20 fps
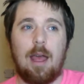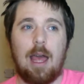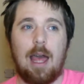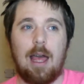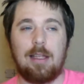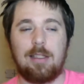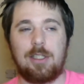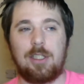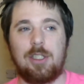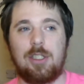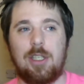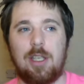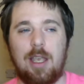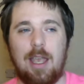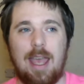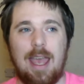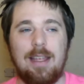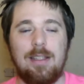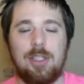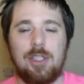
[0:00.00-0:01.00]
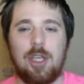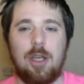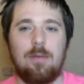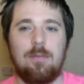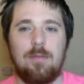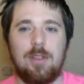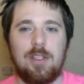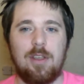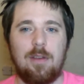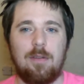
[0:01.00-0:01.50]
As in
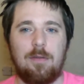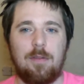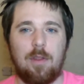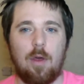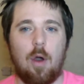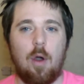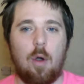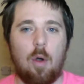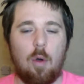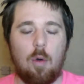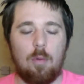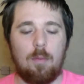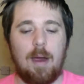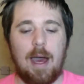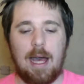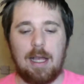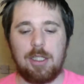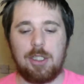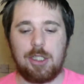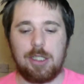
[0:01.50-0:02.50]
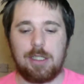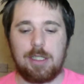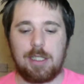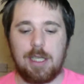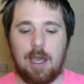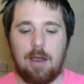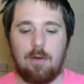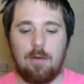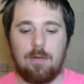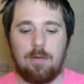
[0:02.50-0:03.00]
terms of the whole match
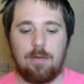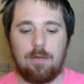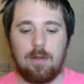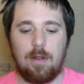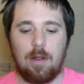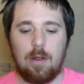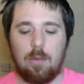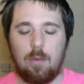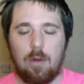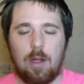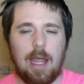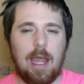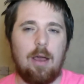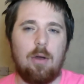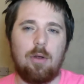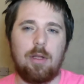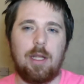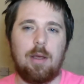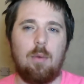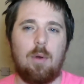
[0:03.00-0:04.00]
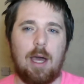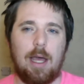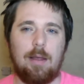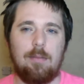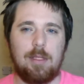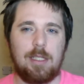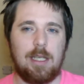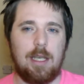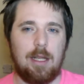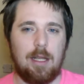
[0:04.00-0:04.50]
itself, we'll get onto why
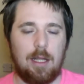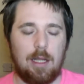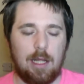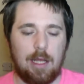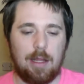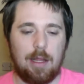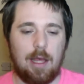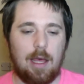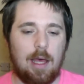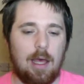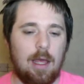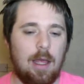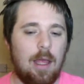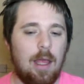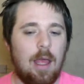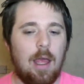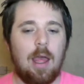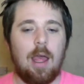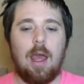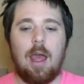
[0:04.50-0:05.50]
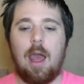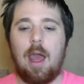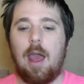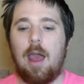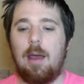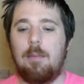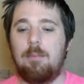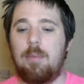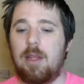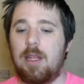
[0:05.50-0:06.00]
I'm saying it like
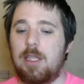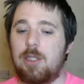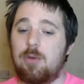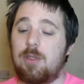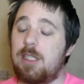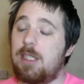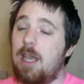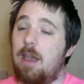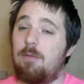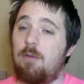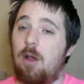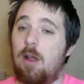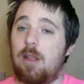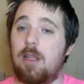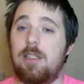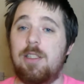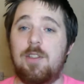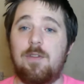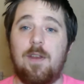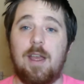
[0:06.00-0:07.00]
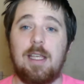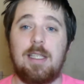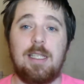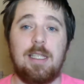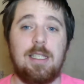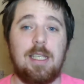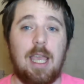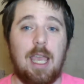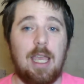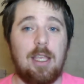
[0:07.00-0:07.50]
that. But this was Seth Rollins
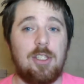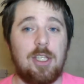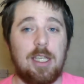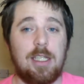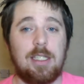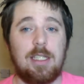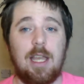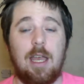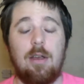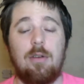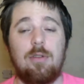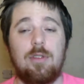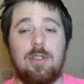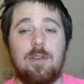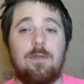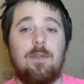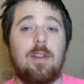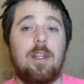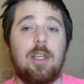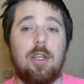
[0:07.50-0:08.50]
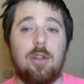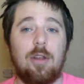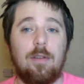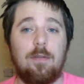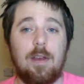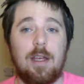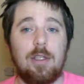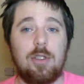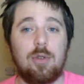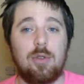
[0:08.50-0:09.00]
versus AJ Styles for the
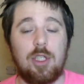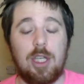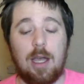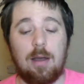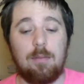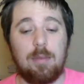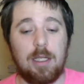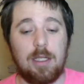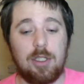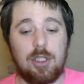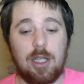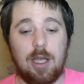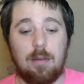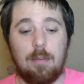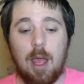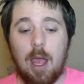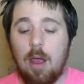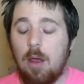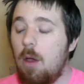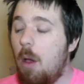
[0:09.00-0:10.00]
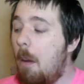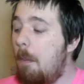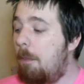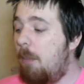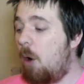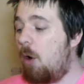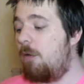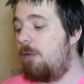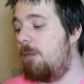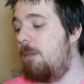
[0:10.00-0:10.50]
Universal Championship.
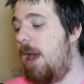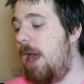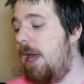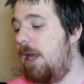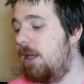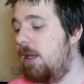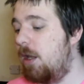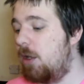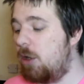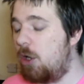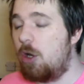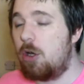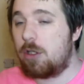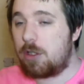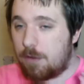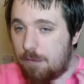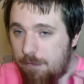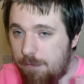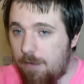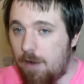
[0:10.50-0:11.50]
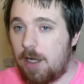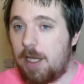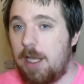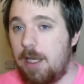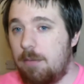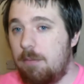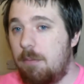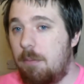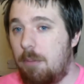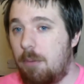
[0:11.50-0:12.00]
Both men looked
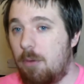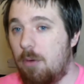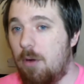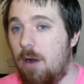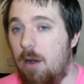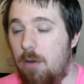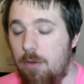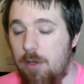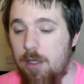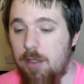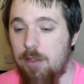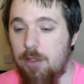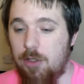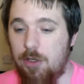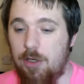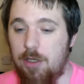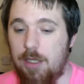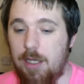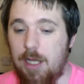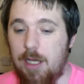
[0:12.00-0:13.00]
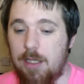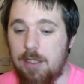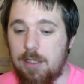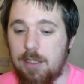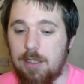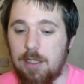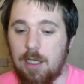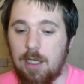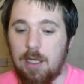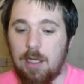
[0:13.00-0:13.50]
fucking brilliant during
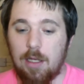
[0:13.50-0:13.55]
this.